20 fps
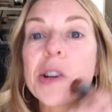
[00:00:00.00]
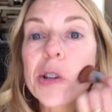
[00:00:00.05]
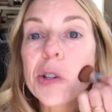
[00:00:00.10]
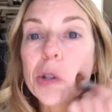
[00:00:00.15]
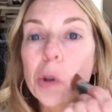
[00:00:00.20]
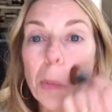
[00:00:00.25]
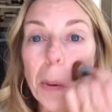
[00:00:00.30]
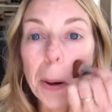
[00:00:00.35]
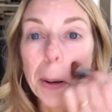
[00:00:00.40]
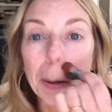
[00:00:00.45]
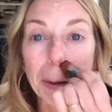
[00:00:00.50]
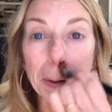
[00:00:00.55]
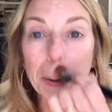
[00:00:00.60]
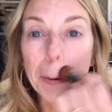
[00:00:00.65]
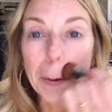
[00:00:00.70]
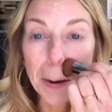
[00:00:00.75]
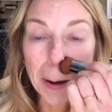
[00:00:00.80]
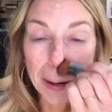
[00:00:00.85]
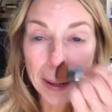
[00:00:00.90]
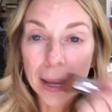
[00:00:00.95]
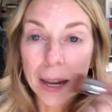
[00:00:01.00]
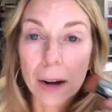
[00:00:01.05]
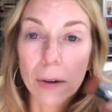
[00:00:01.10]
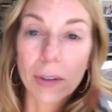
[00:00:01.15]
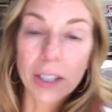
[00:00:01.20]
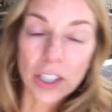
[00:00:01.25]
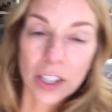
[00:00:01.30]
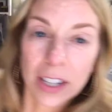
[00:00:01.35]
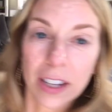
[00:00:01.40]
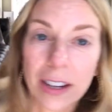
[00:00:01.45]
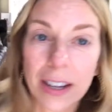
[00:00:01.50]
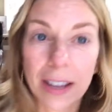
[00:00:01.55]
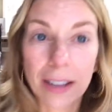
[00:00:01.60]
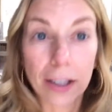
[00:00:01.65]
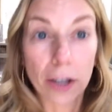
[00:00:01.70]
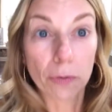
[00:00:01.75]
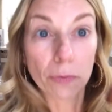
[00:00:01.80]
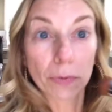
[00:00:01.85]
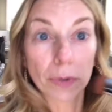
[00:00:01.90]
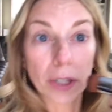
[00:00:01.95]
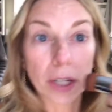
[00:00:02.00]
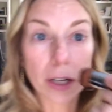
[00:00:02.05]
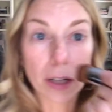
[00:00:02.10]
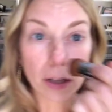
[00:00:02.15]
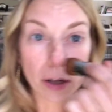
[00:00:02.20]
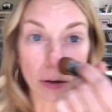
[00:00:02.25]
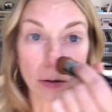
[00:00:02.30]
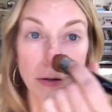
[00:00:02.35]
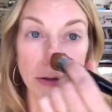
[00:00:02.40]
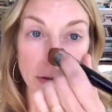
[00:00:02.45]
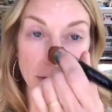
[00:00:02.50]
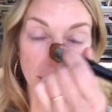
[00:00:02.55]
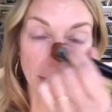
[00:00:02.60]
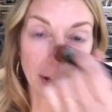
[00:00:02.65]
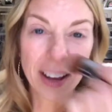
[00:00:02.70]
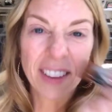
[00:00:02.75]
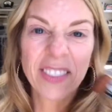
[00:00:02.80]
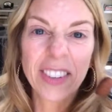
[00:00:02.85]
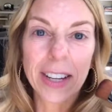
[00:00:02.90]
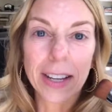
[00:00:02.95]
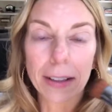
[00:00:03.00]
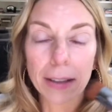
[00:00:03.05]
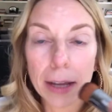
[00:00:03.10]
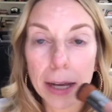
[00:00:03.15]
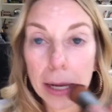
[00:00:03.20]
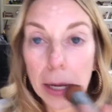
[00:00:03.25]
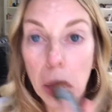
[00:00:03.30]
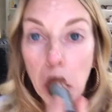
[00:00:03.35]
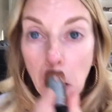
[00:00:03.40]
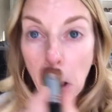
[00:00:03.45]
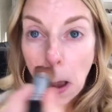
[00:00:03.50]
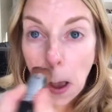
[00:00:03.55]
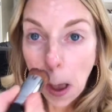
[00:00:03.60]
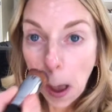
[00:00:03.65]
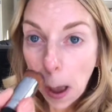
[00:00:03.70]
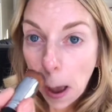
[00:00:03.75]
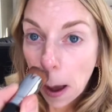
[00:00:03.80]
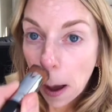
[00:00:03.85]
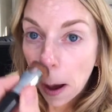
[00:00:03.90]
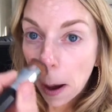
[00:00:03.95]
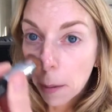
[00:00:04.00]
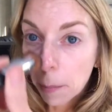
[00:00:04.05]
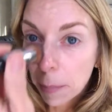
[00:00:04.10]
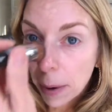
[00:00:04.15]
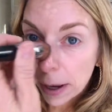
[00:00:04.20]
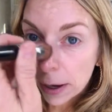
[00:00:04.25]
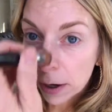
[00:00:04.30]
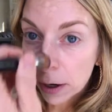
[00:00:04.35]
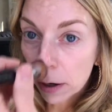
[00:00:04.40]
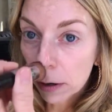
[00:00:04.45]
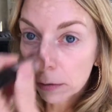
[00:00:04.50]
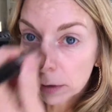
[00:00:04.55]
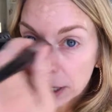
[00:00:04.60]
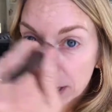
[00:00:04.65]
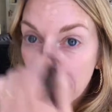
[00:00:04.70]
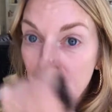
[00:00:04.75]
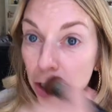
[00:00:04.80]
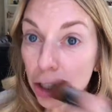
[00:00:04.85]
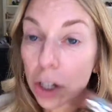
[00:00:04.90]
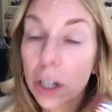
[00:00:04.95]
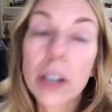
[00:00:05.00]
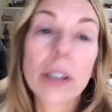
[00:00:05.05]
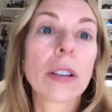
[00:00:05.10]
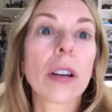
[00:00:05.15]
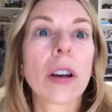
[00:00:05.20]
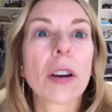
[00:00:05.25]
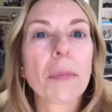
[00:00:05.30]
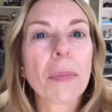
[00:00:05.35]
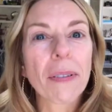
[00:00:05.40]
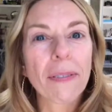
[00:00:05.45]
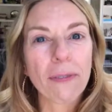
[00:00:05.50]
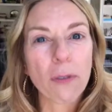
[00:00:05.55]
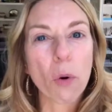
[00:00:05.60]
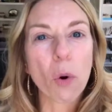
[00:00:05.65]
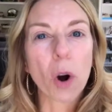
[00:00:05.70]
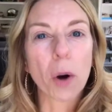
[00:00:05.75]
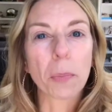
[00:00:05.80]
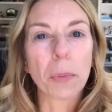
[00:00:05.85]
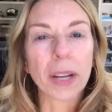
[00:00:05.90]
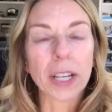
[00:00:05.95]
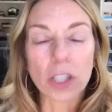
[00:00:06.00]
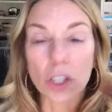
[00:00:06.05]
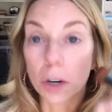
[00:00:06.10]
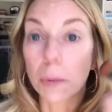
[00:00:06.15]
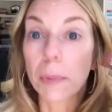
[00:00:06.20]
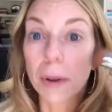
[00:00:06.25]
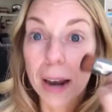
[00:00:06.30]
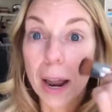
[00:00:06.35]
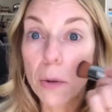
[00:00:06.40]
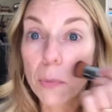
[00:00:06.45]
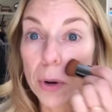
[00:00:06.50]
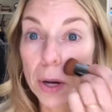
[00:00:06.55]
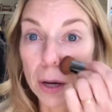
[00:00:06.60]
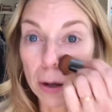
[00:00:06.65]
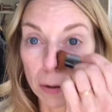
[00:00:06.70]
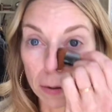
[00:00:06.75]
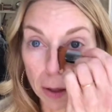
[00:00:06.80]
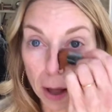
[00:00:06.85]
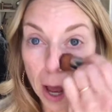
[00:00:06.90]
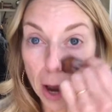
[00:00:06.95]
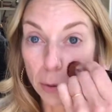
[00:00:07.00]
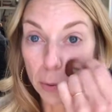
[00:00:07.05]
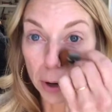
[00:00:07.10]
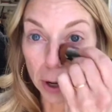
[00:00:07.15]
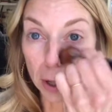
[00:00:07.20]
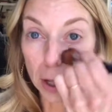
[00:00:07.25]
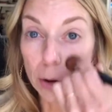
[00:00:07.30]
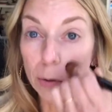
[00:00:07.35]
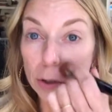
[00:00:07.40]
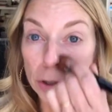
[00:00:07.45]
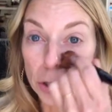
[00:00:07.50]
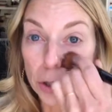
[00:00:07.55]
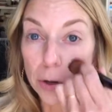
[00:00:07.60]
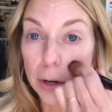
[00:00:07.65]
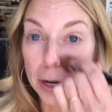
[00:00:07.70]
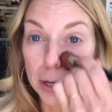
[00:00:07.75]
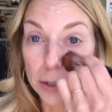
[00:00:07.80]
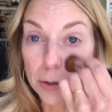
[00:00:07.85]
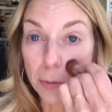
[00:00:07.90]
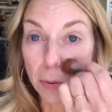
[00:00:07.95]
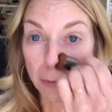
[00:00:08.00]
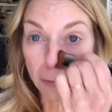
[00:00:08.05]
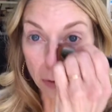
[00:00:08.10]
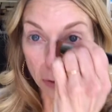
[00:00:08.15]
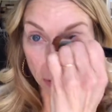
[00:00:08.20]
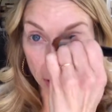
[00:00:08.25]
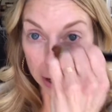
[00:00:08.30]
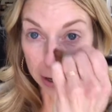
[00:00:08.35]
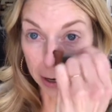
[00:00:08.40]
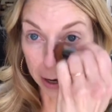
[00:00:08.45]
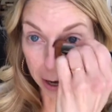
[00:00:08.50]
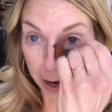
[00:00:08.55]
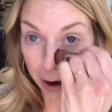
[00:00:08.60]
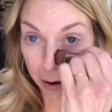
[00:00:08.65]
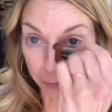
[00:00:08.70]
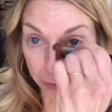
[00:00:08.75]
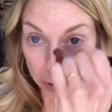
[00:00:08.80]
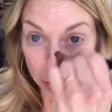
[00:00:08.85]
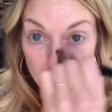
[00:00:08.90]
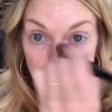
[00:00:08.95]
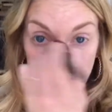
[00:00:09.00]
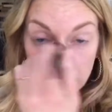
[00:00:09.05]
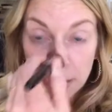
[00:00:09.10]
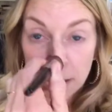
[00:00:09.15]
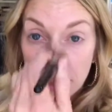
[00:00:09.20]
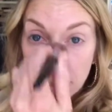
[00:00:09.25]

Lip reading: So what you're doing, and I wish I could get like really close. I have to get like a better, like I should have done a before picture, but I will show you guys a before and an after.